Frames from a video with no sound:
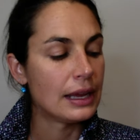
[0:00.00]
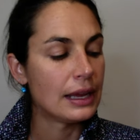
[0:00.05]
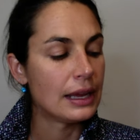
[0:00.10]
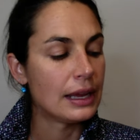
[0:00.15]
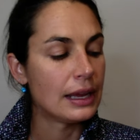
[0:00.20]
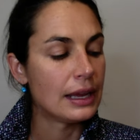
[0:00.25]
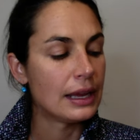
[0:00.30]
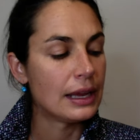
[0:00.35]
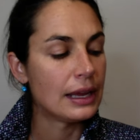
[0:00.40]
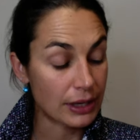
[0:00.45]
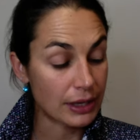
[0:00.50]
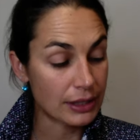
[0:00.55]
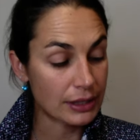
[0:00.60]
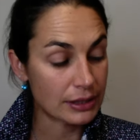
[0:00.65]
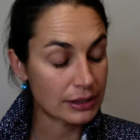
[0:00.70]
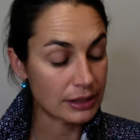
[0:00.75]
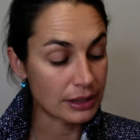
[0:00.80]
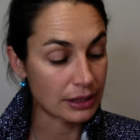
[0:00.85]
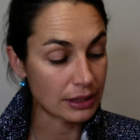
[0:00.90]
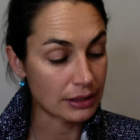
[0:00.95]
If that is
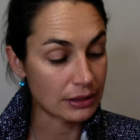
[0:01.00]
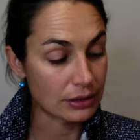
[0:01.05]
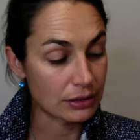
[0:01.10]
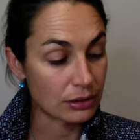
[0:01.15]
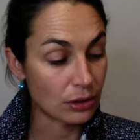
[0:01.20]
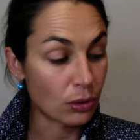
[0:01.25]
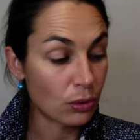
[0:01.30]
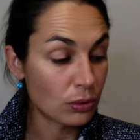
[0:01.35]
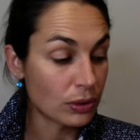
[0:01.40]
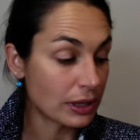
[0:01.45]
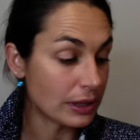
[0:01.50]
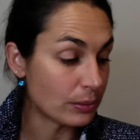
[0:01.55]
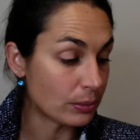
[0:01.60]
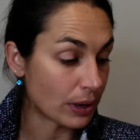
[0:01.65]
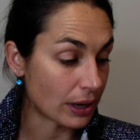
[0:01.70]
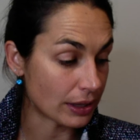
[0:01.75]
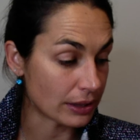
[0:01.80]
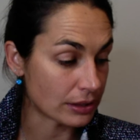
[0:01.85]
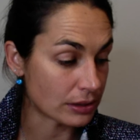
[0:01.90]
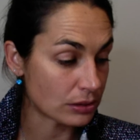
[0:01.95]
done only
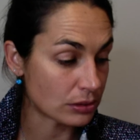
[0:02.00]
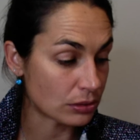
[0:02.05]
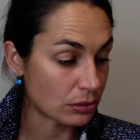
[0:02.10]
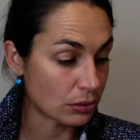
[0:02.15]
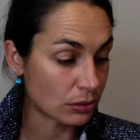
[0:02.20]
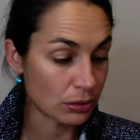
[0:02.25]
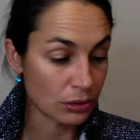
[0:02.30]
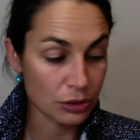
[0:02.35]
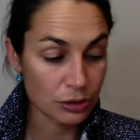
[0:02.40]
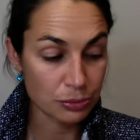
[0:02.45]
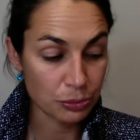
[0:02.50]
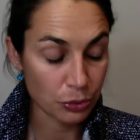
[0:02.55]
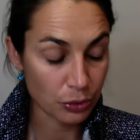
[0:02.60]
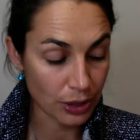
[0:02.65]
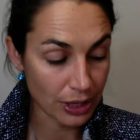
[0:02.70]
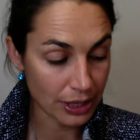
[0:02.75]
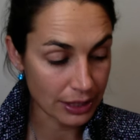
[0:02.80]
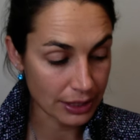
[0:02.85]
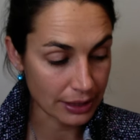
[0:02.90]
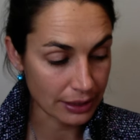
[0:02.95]
once or
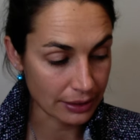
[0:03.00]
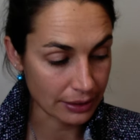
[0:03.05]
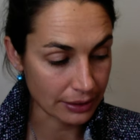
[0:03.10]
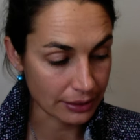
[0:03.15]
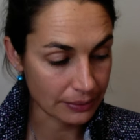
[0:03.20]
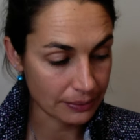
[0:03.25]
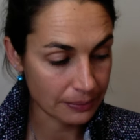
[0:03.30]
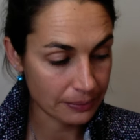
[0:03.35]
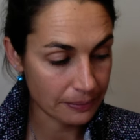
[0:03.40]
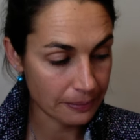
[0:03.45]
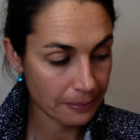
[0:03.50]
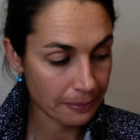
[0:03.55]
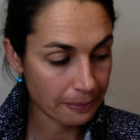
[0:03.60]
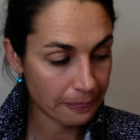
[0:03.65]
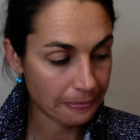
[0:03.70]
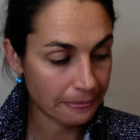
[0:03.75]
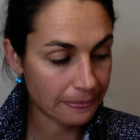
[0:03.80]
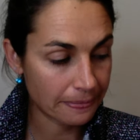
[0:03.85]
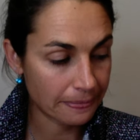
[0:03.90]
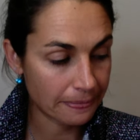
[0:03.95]
sporadically,
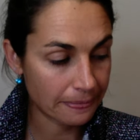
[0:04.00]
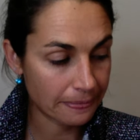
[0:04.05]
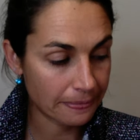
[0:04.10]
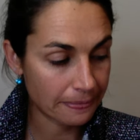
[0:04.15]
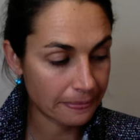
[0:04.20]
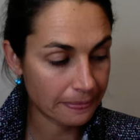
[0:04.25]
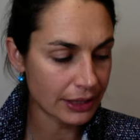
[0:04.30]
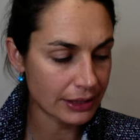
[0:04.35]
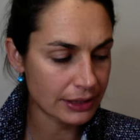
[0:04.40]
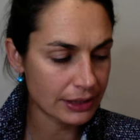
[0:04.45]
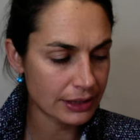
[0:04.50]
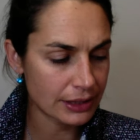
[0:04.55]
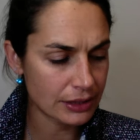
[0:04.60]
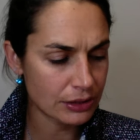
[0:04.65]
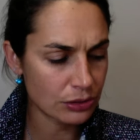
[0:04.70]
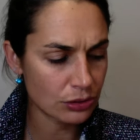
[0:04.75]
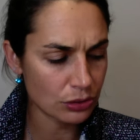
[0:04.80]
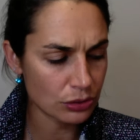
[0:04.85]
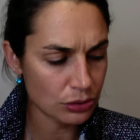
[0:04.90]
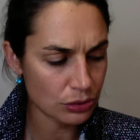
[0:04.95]
the effect is
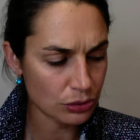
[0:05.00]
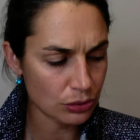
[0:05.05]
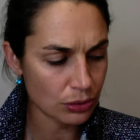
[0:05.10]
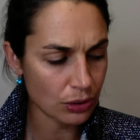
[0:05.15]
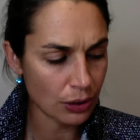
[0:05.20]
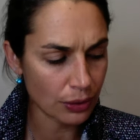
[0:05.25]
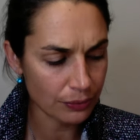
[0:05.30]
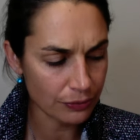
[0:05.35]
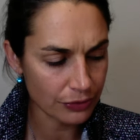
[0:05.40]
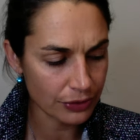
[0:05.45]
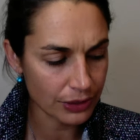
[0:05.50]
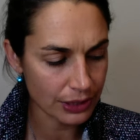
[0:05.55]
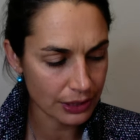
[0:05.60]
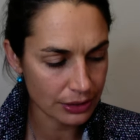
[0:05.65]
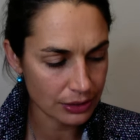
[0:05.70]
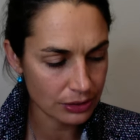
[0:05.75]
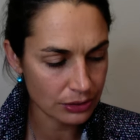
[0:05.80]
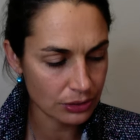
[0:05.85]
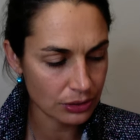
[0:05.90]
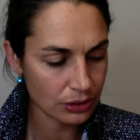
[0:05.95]
not so
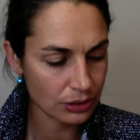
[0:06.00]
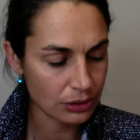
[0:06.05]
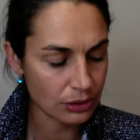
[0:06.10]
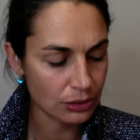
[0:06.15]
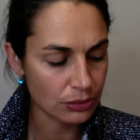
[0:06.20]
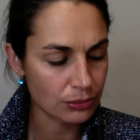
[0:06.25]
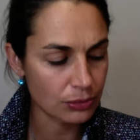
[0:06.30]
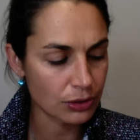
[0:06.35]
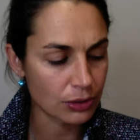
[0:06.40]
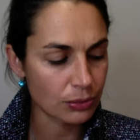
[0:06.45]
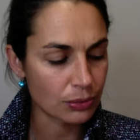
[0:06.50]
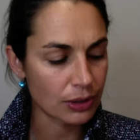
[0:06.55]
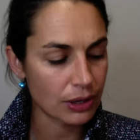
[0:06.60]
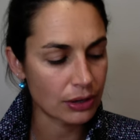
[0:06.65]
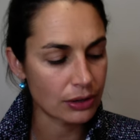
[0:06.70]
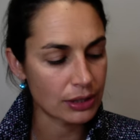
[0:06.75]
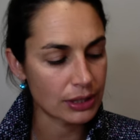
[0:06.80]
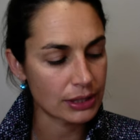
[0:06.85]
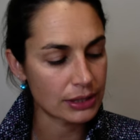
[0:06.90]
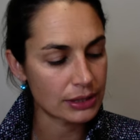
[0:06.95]
obvious to the human
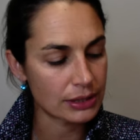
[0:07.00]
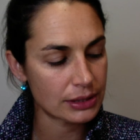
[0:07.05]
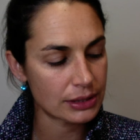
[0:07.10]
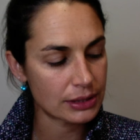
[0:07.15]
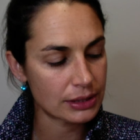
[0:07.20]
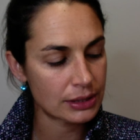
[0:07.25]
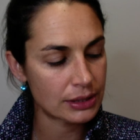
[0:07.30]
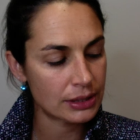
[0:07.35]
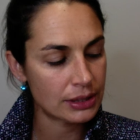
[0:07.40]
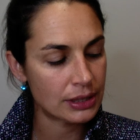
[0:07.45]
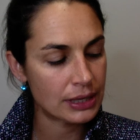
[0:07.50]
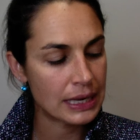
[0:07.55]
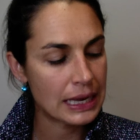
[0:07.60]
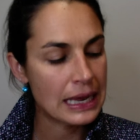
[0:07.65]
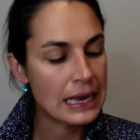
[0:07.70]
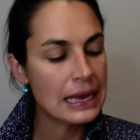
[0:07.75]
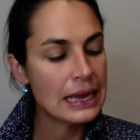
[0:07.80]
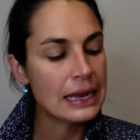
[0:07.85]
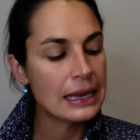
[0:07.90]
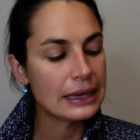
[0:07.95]
awareness.
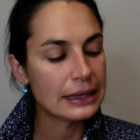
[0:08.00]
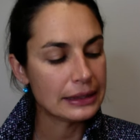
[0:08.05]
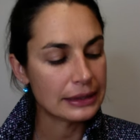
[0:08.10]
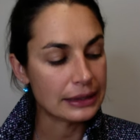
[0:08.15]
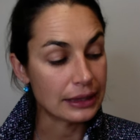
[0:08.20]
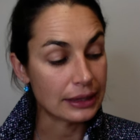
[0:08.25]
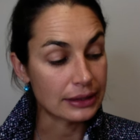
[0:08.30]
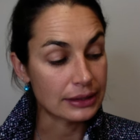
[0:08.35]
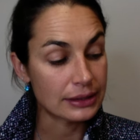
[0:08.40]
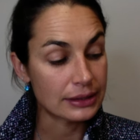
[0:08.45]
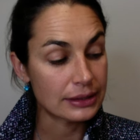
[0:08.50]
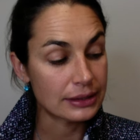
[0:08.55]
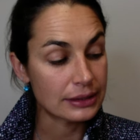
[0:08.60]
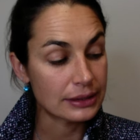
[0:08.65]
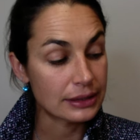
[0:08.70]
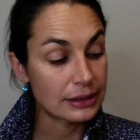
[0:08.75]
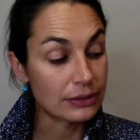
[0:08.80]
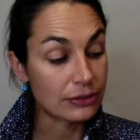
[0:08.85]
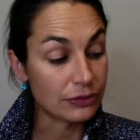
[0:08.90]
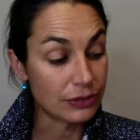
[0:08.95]
Yet,
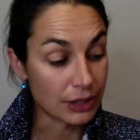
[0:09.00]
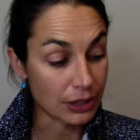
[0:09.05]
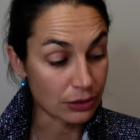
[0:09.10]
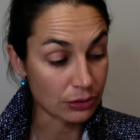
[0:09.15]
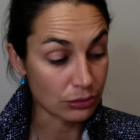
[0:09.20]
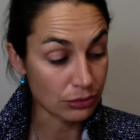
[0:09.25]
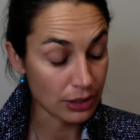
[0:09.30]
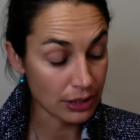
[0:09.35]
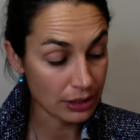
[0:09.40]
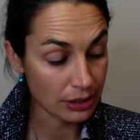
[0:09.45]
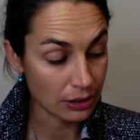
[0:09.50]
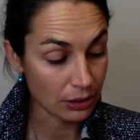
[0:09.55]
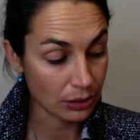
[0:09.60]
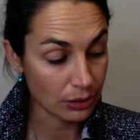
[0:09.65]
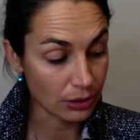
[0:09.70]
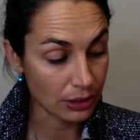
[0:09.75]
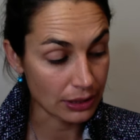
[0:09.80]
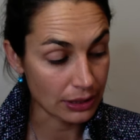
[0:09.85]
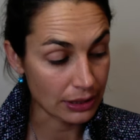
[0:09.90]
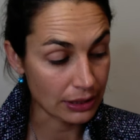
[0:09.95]
if done
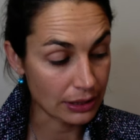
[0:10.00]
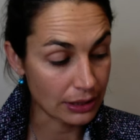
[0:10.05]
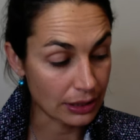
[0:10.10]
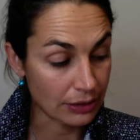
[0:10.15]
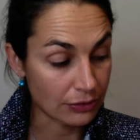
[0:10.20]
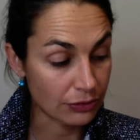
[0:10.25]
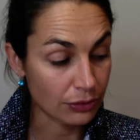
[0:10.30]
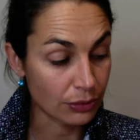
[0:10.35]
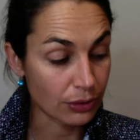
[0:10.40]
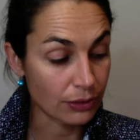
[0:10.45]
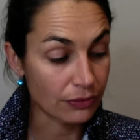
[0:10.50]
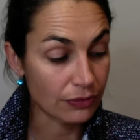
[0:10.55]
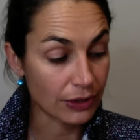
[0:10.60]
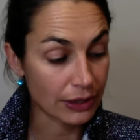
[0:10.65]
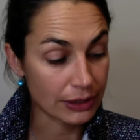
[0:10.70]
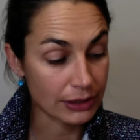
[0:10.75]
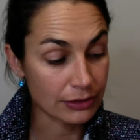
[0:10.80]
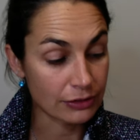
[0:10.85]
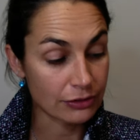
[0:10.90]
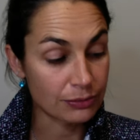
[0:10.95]
regularly and for
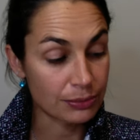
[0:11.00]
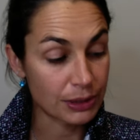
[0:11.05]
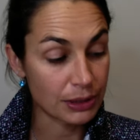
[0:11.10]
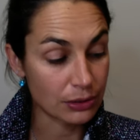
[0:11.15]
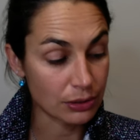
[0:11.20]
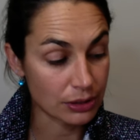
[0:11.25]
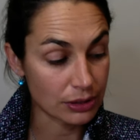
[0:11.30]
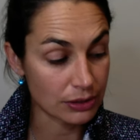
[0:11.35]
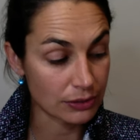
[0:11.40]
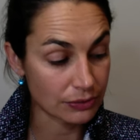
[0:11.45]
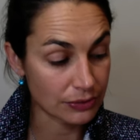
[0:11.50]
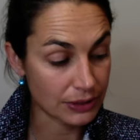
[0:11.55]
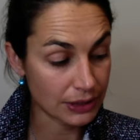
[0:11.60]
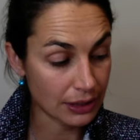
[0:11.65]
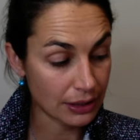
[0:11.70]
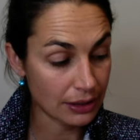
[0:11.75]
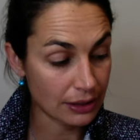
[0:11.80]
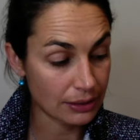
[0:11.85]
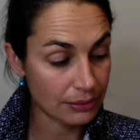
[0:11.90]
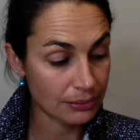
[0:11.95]
effective periods of
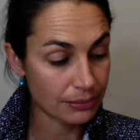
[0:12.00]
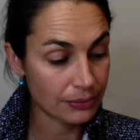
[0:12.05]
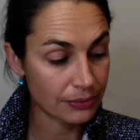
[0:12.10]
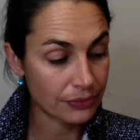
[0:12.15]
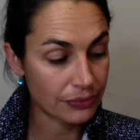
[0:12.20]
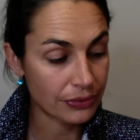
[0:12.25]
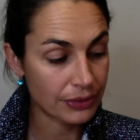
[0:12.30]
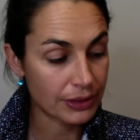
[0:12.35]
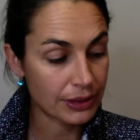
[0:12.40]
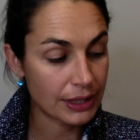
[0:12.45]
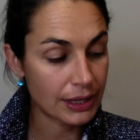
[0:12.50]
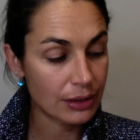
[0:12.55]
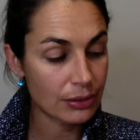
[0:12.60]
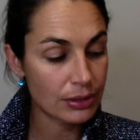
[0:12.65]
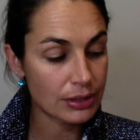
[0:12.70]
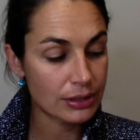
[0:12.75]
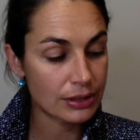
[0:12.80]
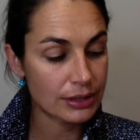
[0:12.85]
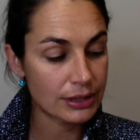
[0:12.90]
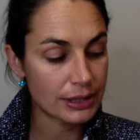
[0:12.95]
time, there
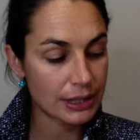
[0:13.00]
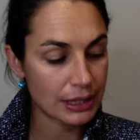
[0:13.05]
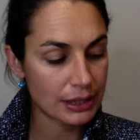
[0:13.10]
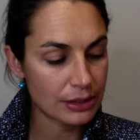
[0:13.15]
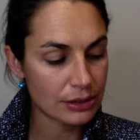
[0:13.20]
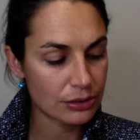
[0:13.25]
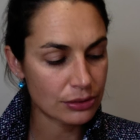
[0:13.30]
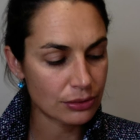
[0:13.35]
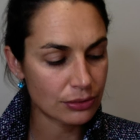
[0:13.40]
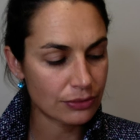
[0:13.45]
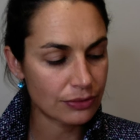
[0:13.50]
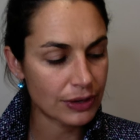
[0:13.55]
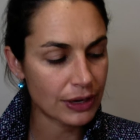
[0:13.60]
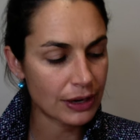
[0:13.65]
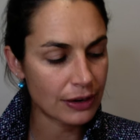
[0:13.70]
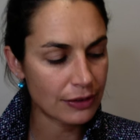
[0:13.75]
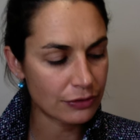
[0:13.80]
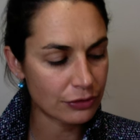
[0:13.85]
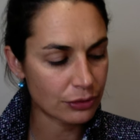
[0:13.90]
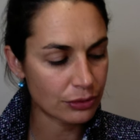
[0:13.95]
is a sense of
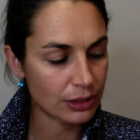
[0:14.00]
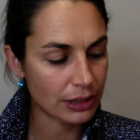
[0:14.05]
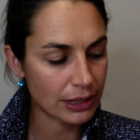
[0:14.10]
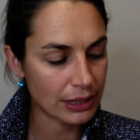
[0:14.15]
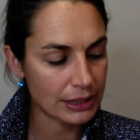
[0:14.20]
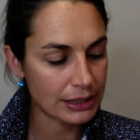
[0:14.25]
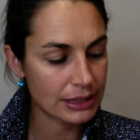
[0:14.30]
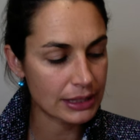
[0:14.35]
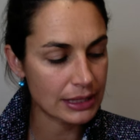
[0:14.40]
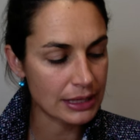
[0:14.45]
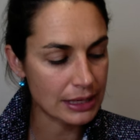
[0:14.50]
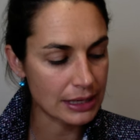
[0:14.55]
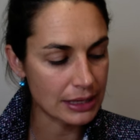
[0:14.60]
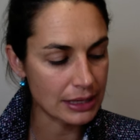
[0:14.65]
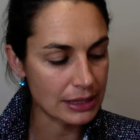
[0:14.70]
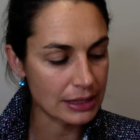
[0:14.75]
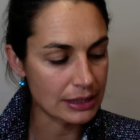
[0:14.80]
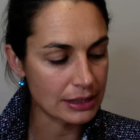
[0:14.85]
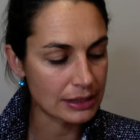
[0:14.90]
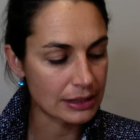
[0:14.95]
effortless
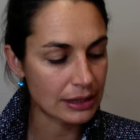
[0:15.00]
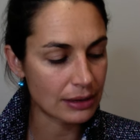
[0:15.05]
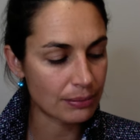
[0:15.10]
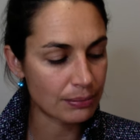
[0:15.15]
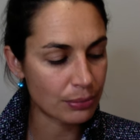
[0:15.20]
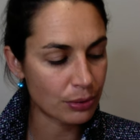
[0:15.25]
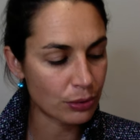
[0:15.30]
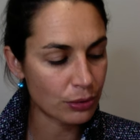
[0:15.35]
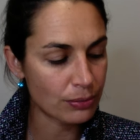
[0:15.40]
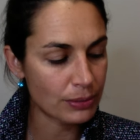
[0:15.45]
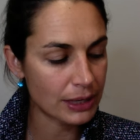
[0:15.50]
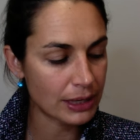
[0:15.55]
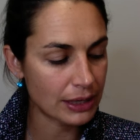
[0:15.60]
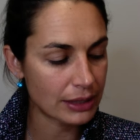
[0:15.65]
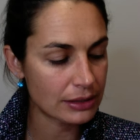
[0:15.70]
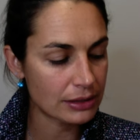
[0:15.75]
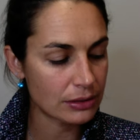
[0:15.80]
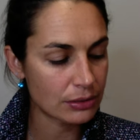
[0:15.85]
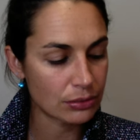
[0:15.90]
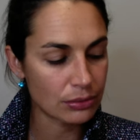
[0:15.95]
ease that
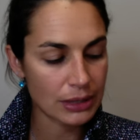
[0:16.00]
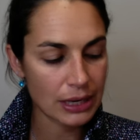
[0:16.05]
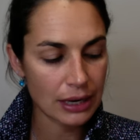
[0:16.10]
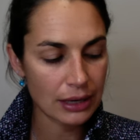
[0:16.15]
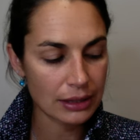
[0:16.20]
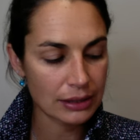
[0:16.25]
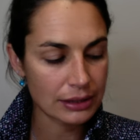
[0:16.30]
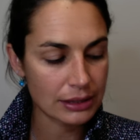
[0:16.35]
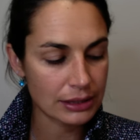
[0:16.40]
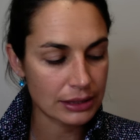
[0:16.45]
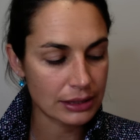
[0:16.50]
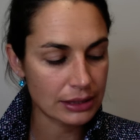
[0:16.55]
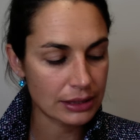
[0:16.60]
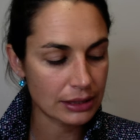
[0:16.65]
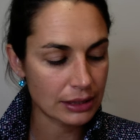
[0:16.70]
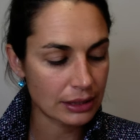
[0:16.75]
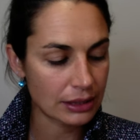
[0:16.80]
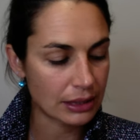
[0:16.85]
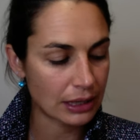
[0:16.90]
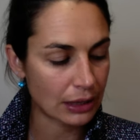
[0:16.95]
permeates the reality
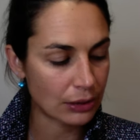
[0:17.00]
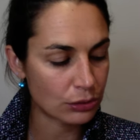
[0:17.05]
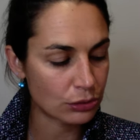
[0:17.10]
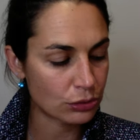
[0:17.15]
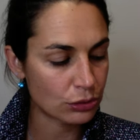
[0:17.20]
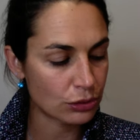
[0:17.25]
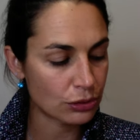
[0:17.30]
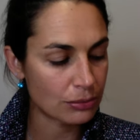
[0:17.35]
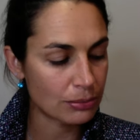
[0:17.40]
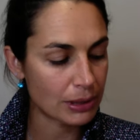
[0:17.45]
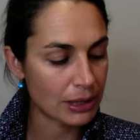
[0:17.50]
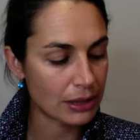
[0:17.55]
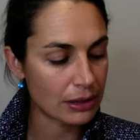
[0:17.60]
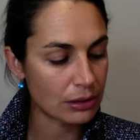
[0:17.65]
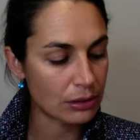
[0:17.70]
encountered by the